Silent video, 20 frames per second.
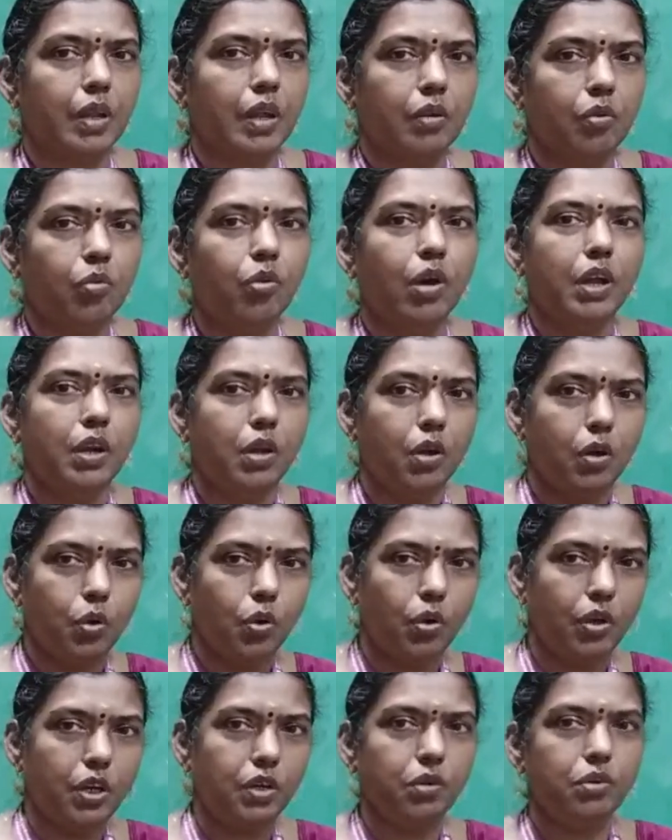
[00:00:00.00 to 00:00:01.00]
When you are
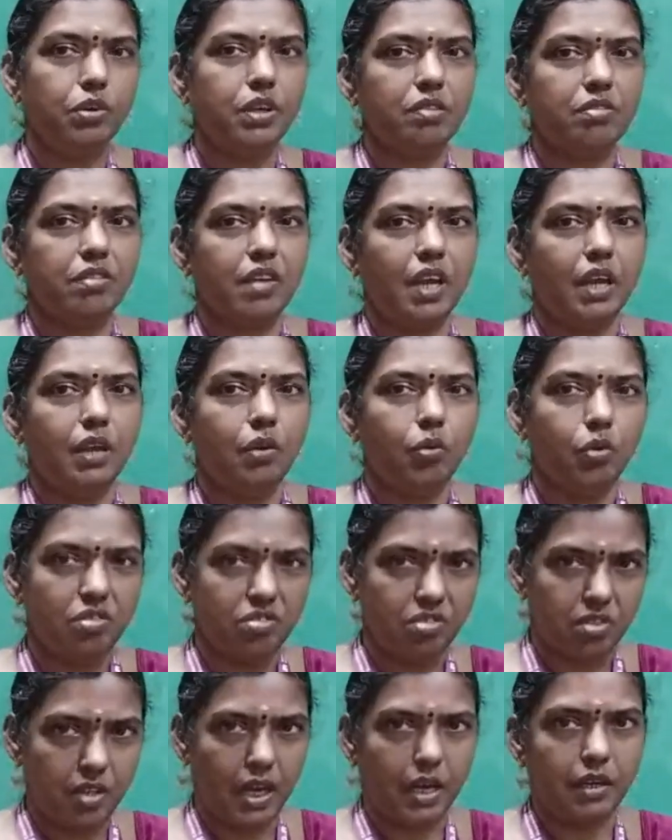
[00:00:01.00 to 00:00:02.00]
going to design on
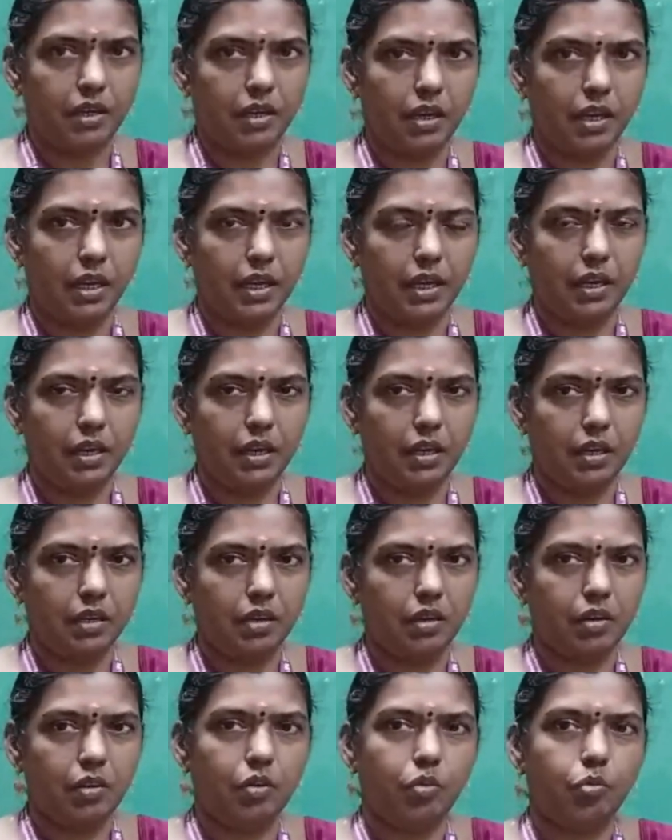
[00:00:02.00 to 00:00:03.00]
satellite,
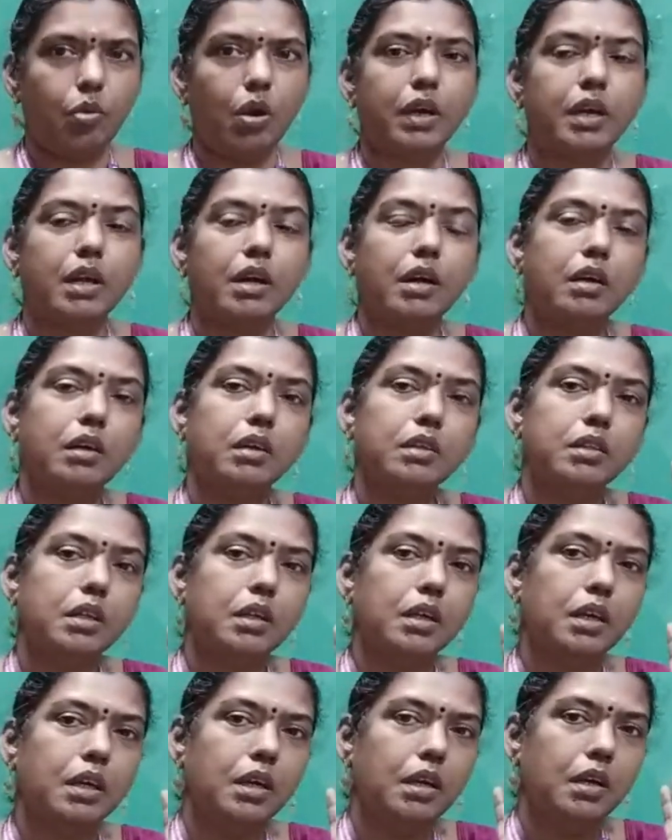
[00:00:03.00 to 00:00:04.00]
what are
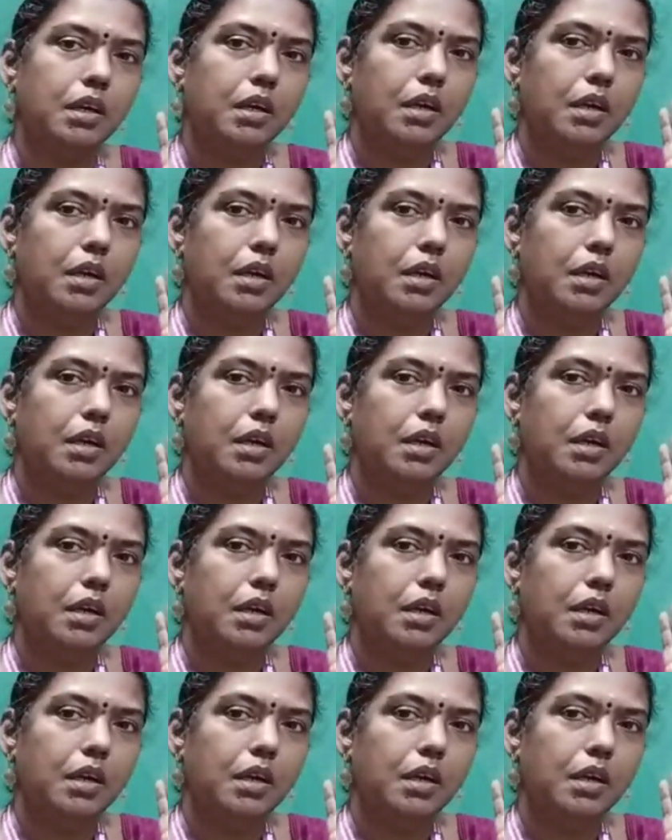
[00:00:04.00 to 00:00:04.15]
the